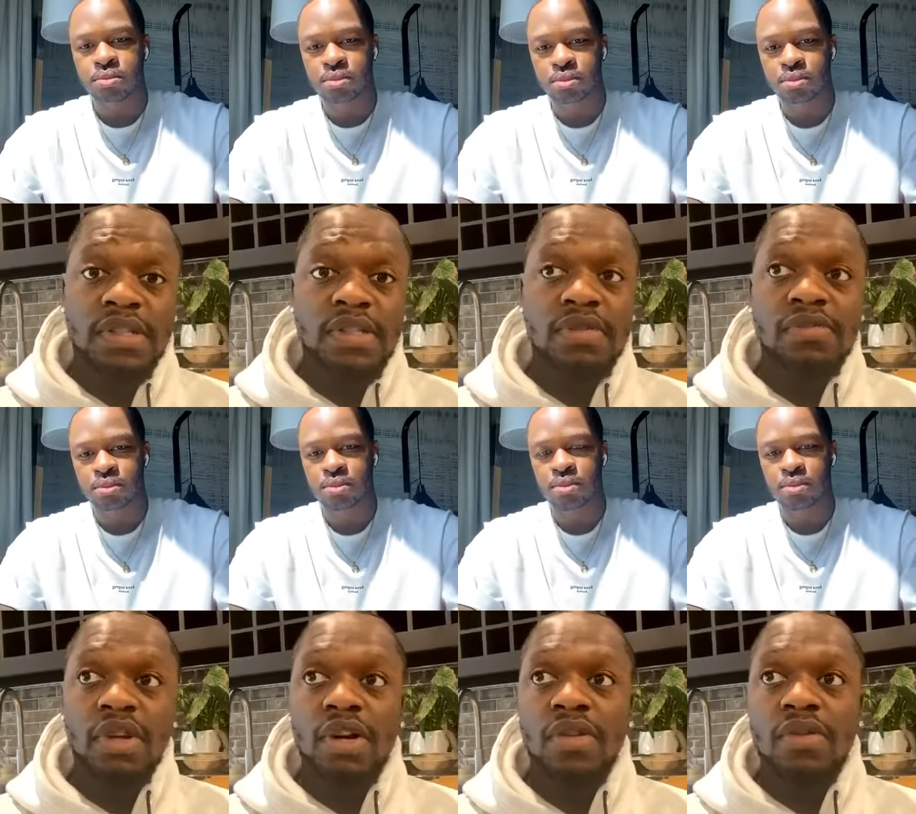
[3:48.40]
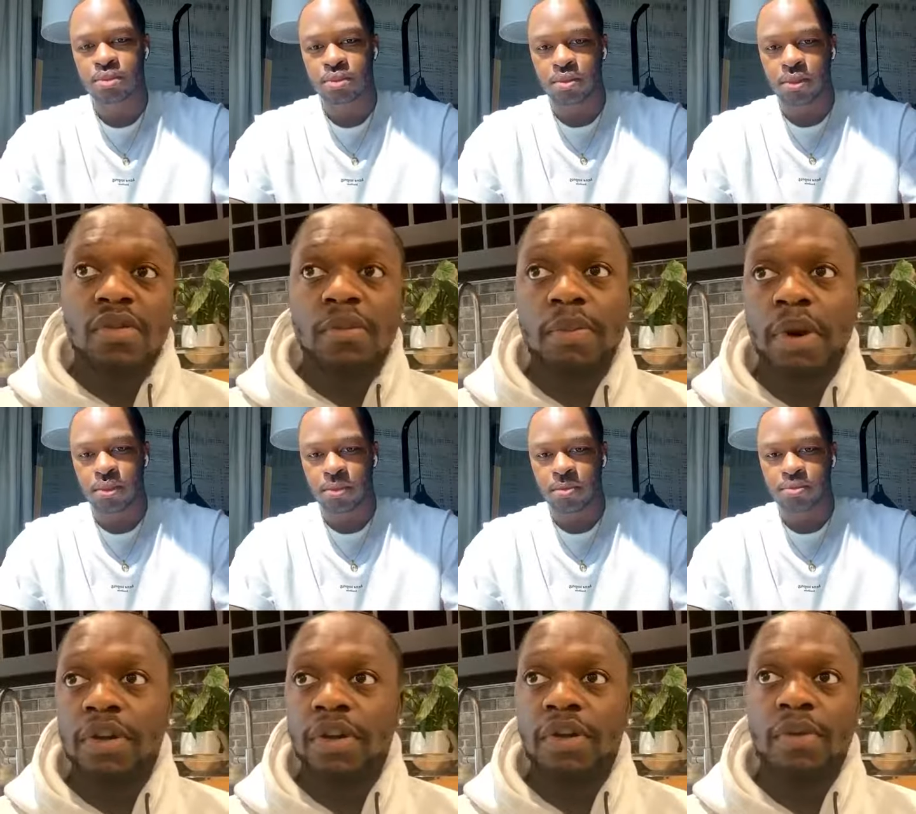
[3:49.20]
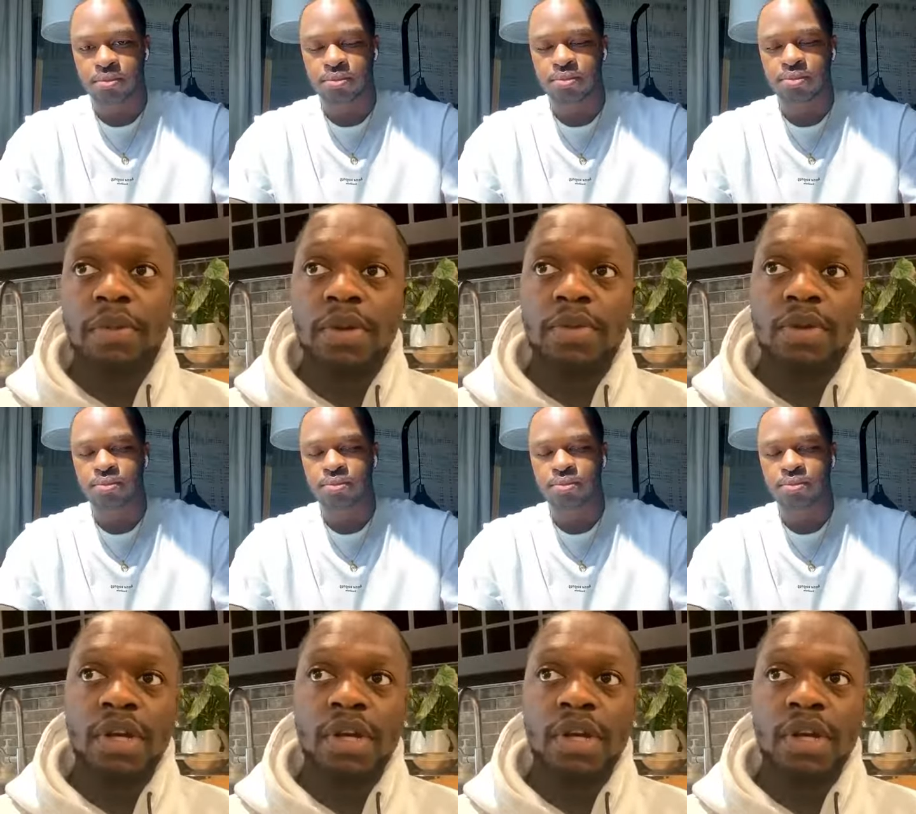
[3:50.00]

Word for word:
Speaker 1: know, partnering with people that,